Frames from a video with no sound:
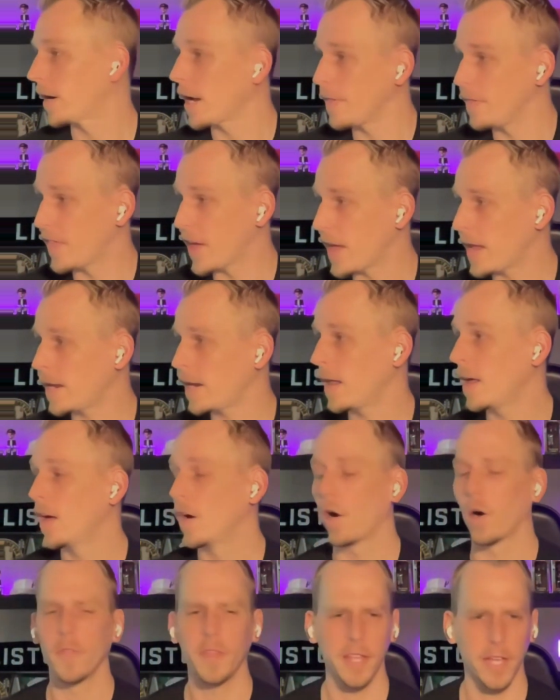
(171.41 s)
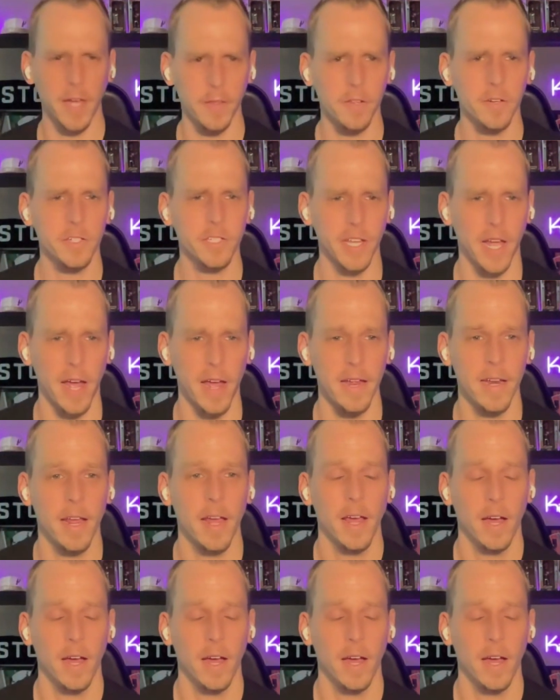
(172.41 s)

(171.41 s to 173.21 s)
And then on the other side